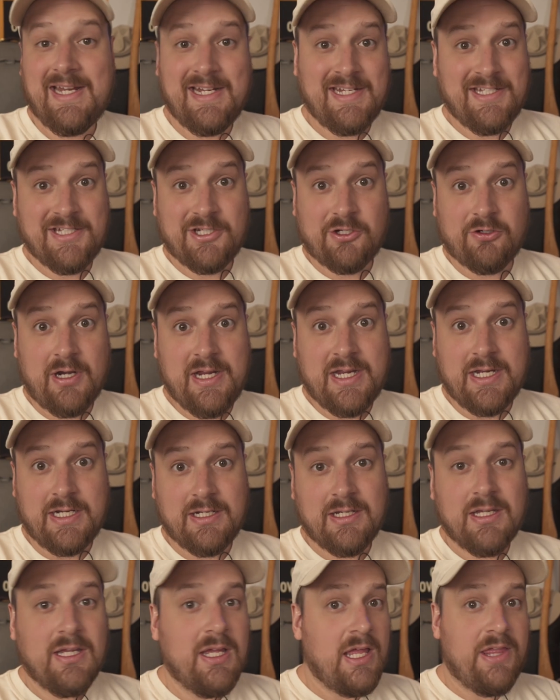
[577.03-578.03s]
And it's
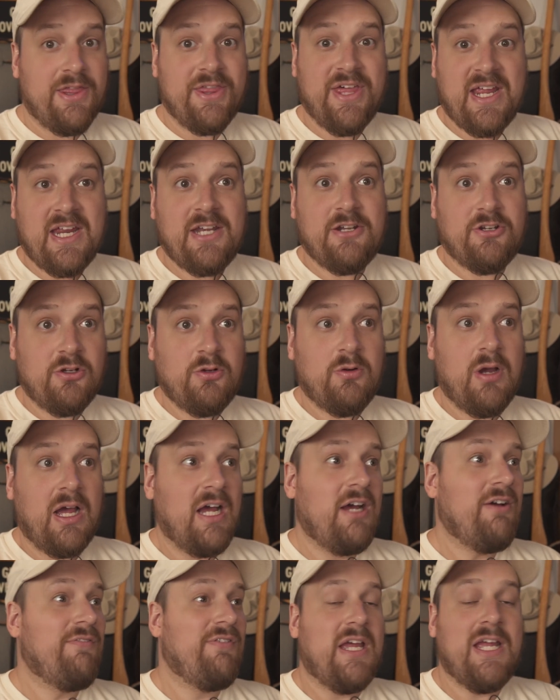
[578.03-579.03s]
great. They do
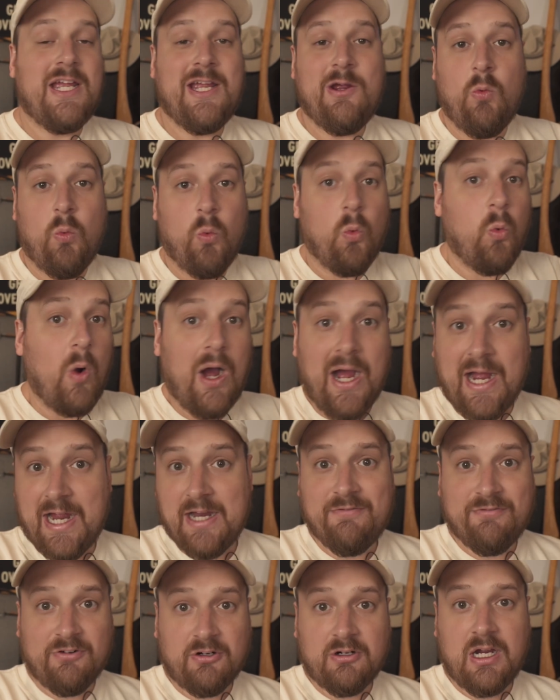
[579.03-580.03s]
have a
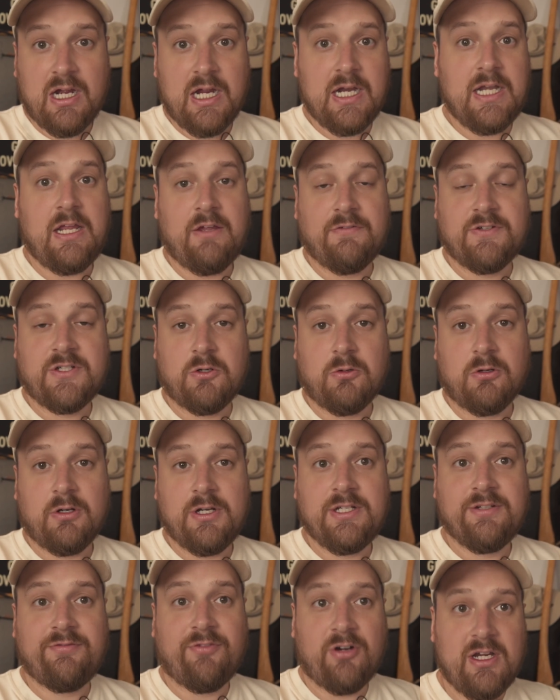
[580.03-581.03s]
wide variety of
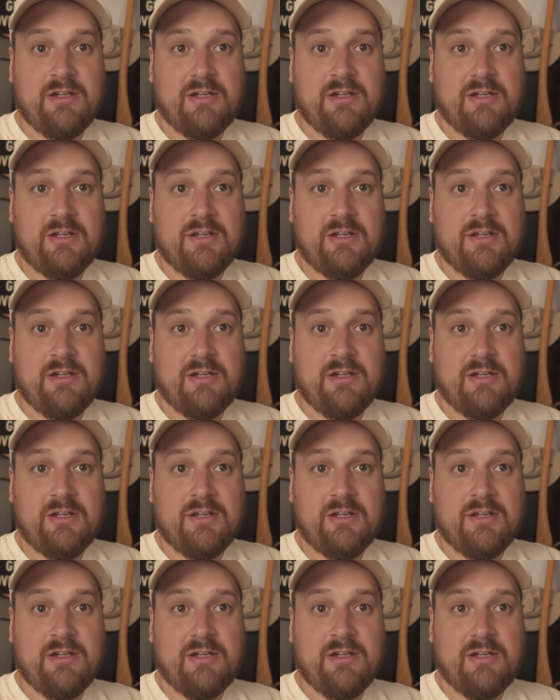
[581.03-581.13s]
stories for